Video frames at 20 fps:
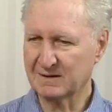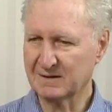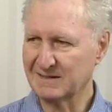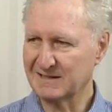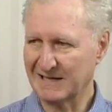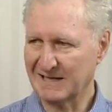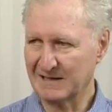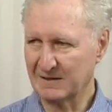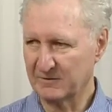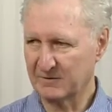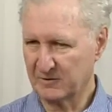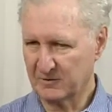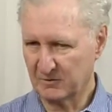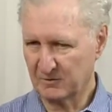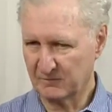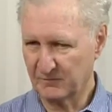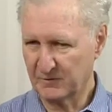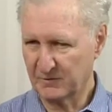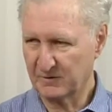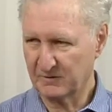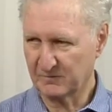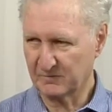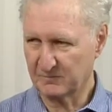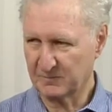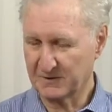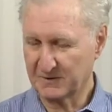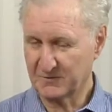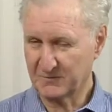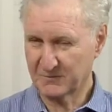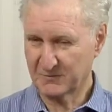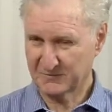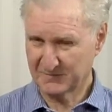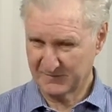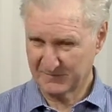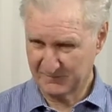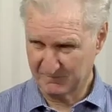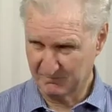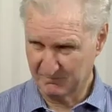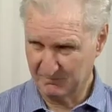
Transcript: in catalytic converters, because of